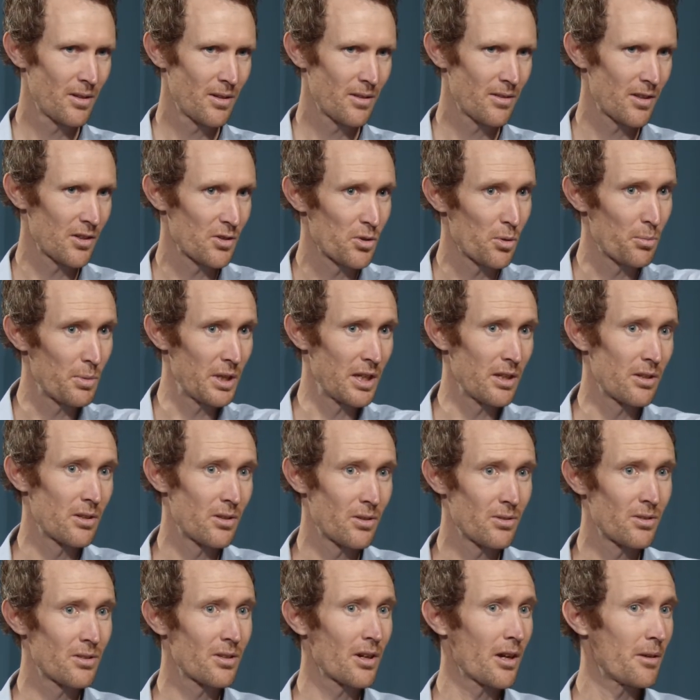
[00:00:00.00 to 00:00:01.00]
This would be a
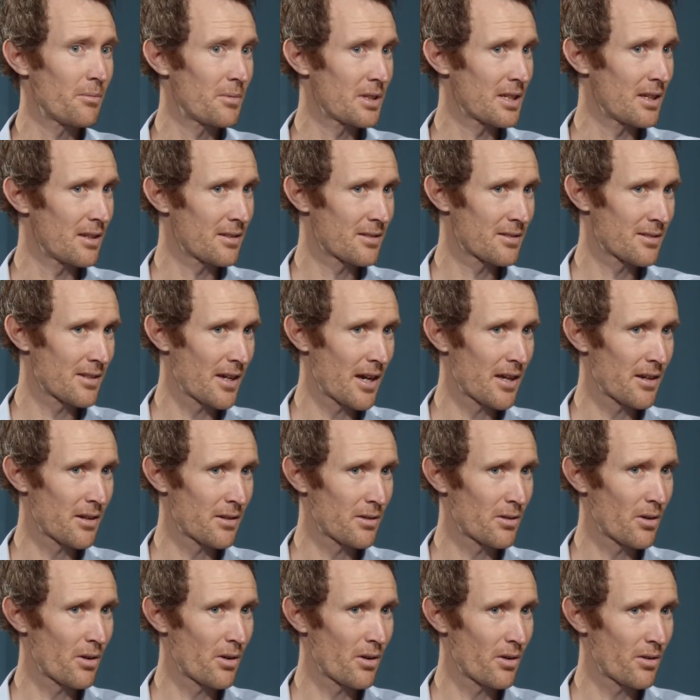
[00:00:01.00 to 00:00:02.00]
good time to get
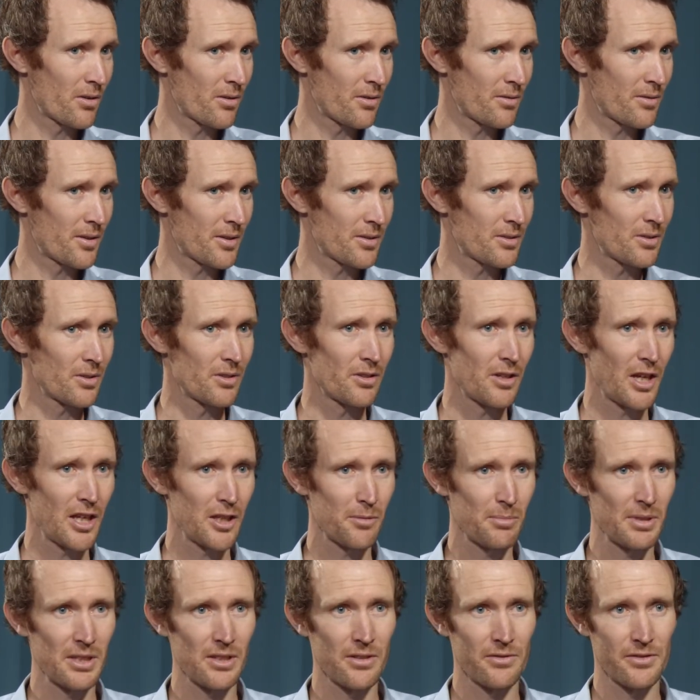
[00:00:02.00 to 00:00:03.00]
started on a certain
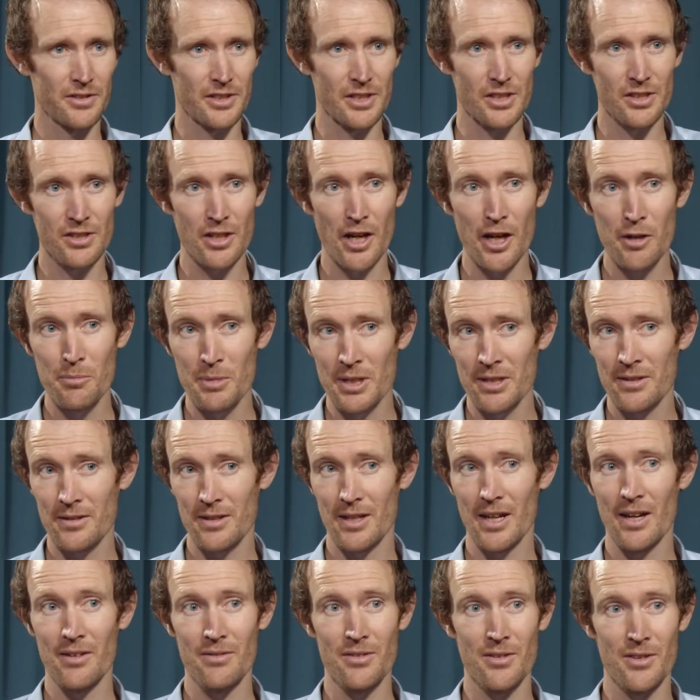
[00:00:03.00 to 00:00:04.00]
aspect of your assignment
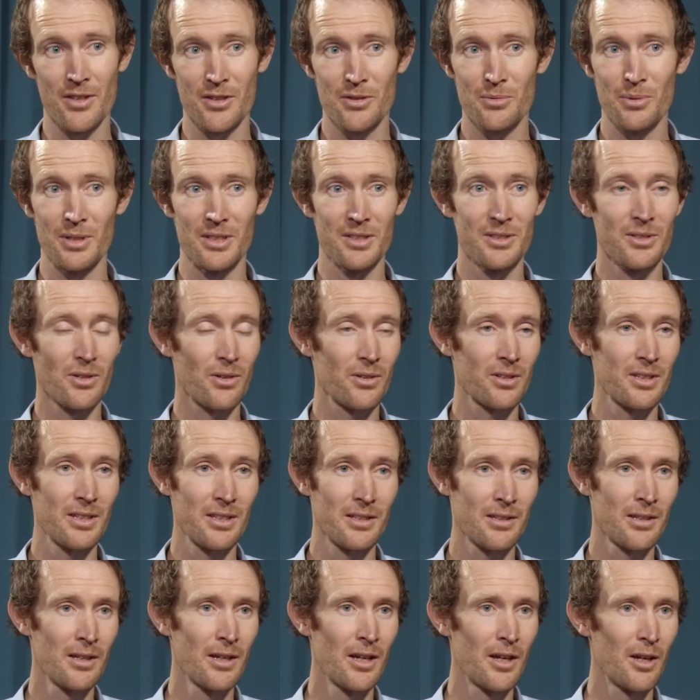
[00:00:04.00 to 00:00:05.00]
after this week's
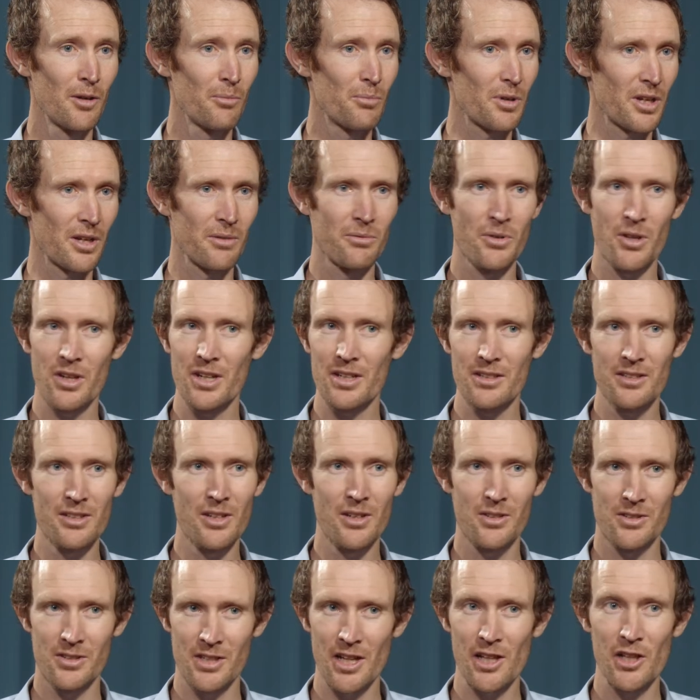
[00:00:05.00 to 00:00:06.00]
content, but I'm not actually
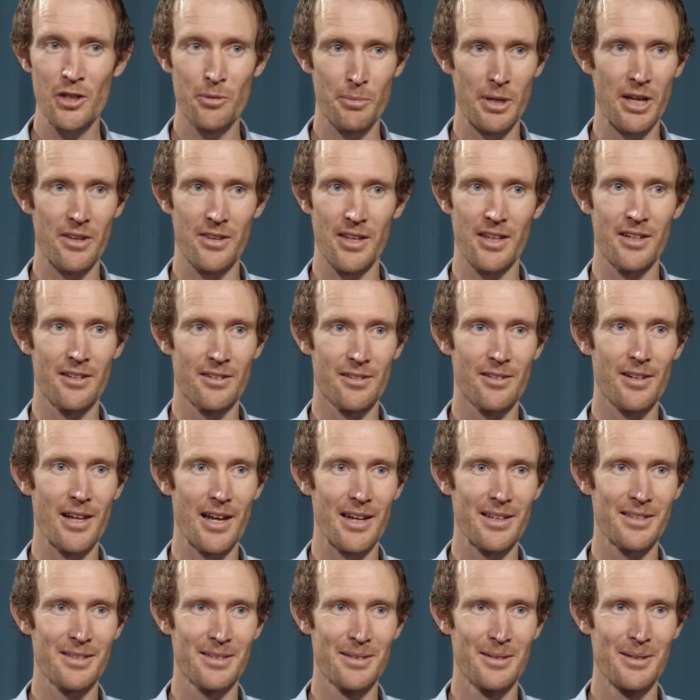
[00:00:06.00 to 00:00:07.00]
going to tell you about that in
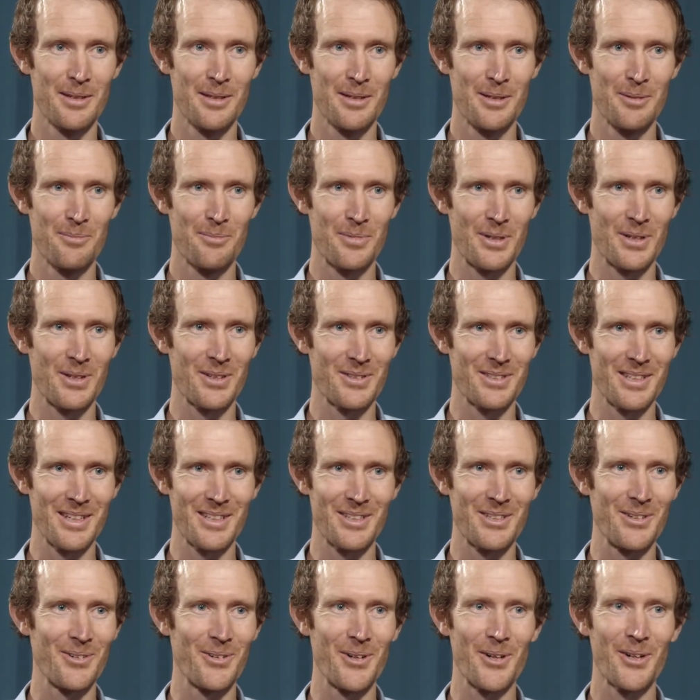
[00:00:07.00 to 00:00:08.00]
class, because
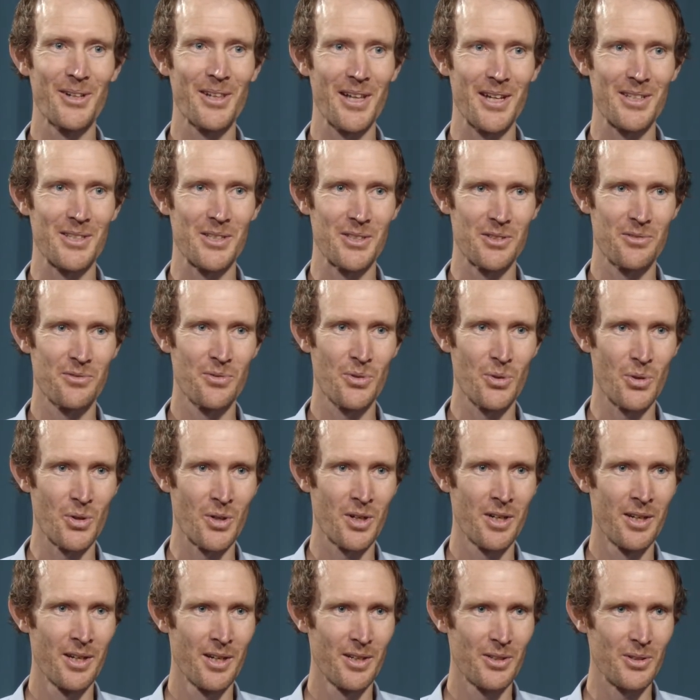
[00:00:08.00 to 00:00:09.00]
that's not what class is
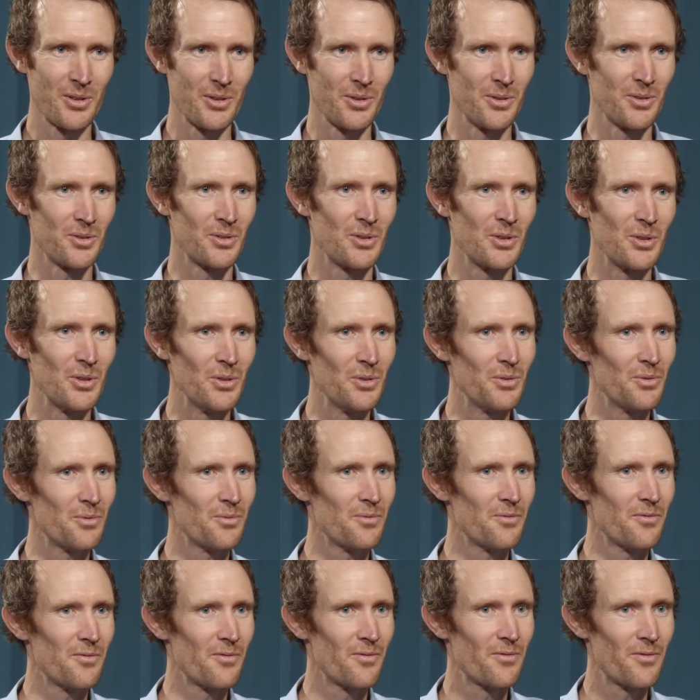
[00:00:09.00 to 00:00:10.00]
for. You
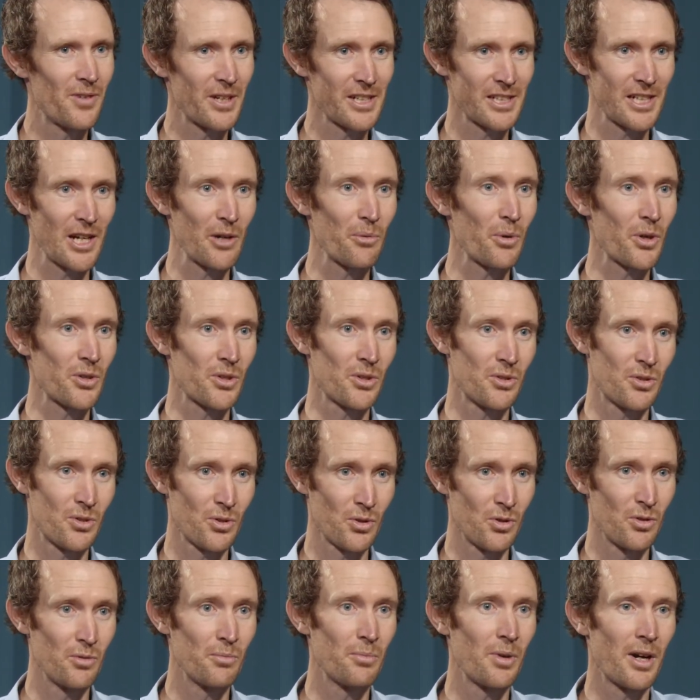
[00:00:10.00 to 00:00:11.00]
figure out what to
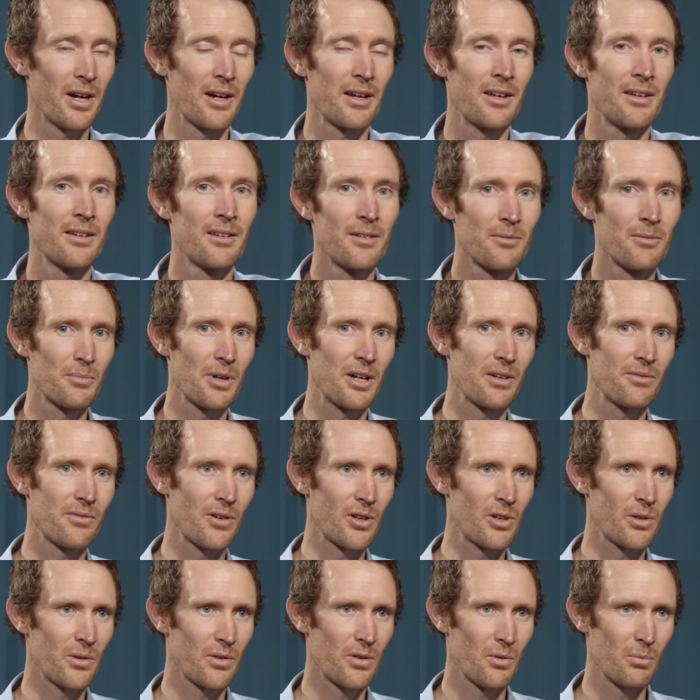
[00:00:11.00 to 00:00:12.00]
do by
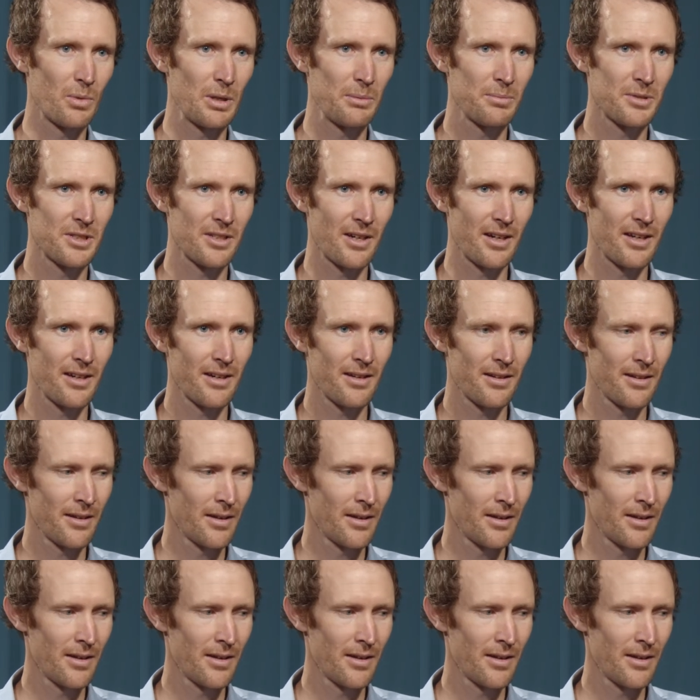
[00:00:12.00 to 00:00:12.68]
following the website.